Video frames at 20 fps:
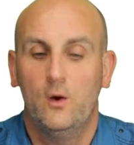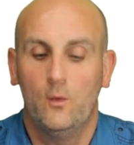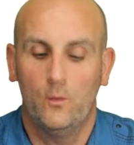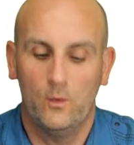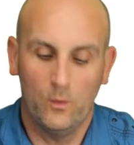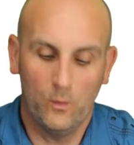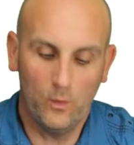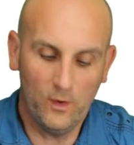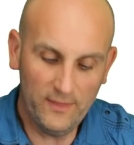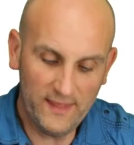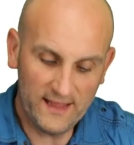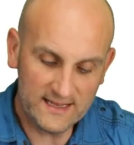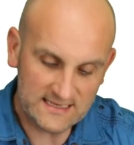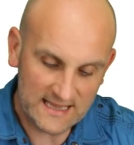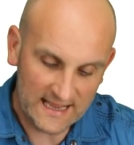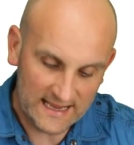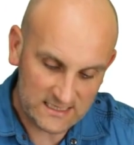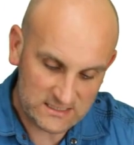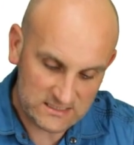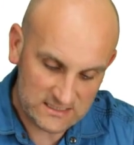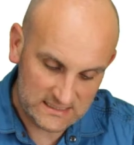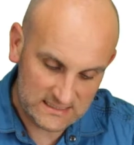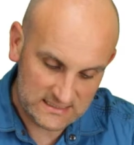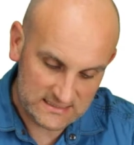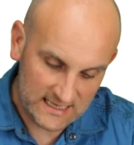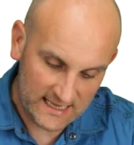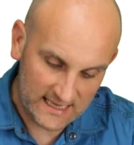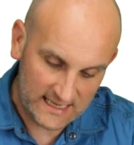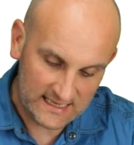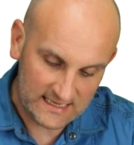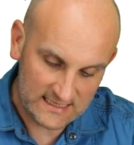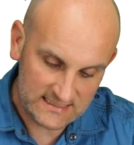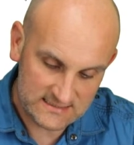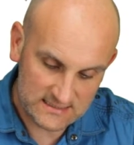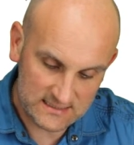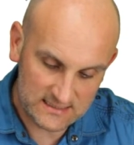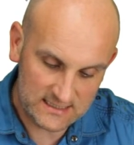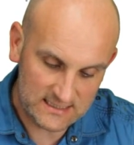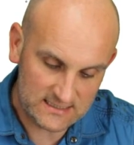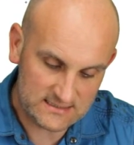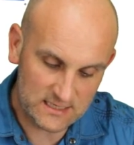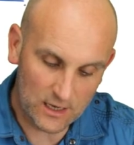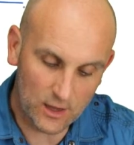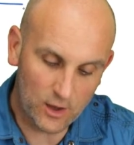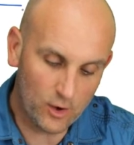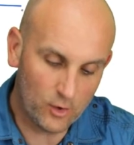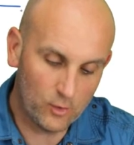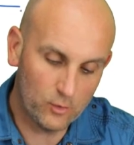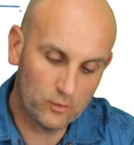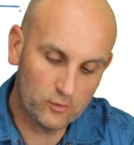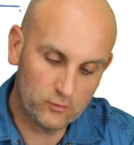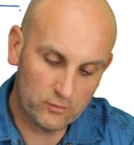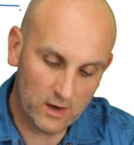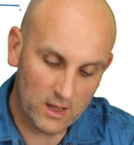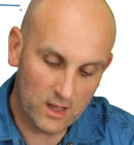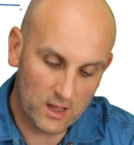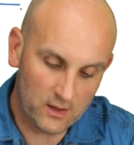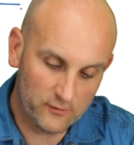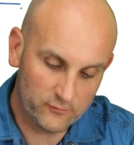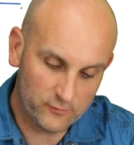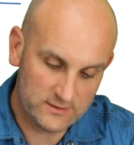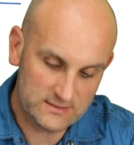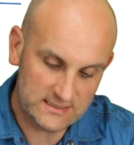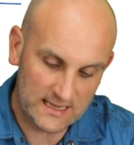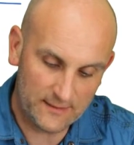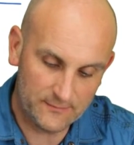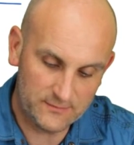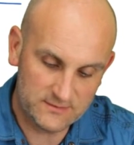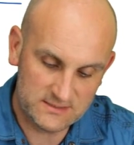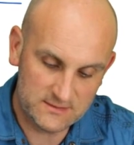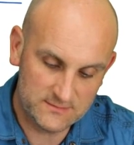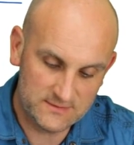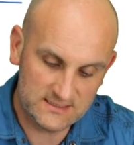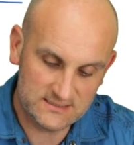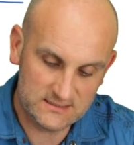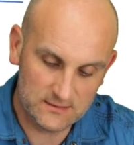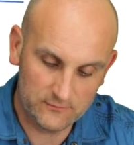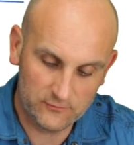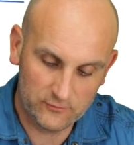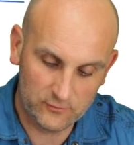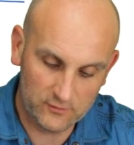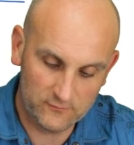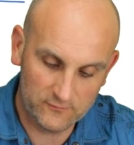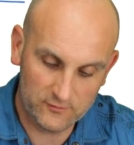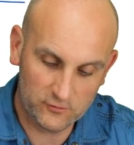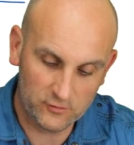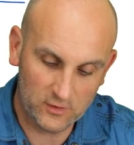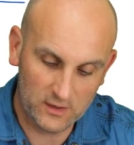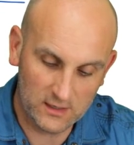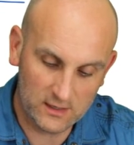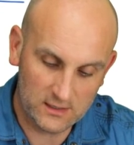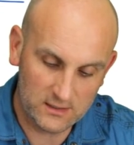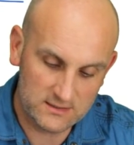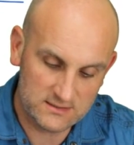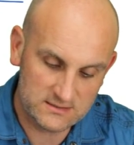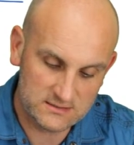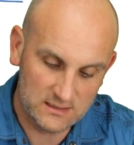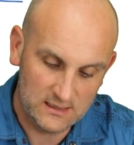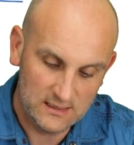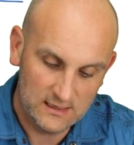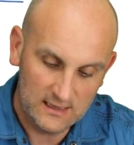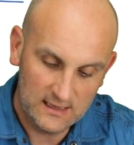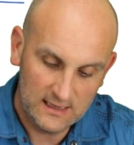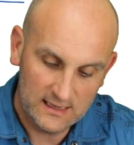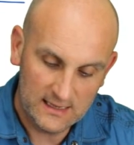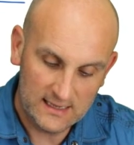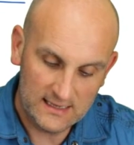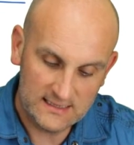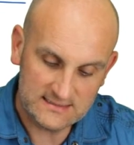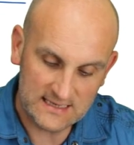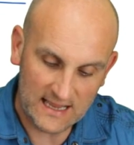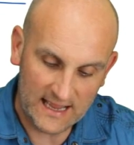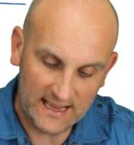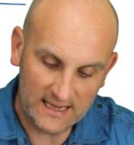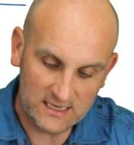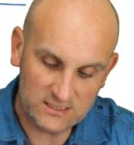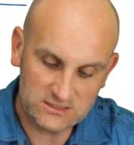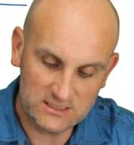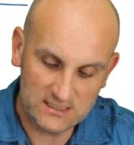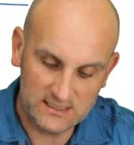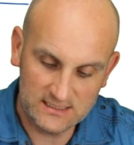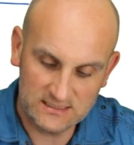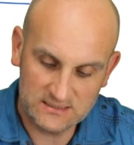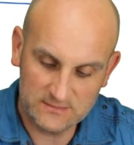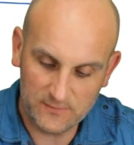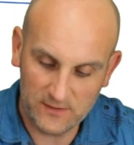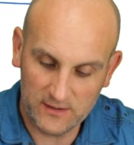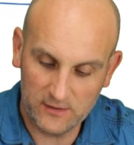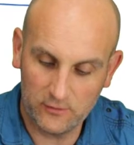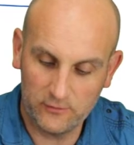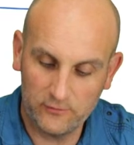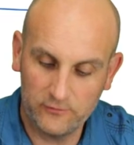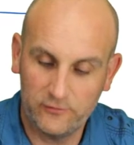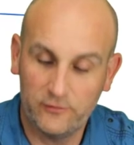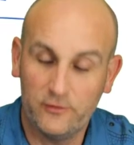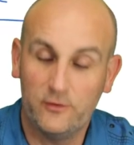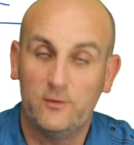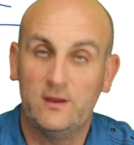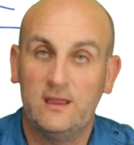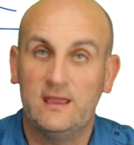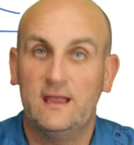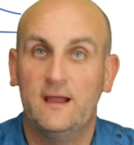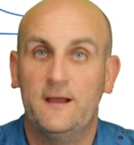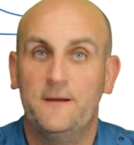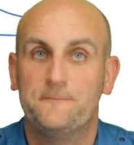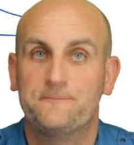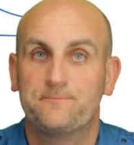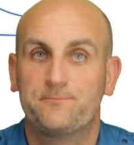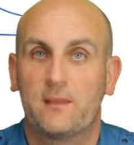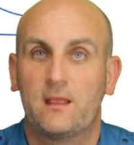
Well, what that's actually saying is that this whole graph, which happens to be some sort of a truncus, is actually split on 2 here.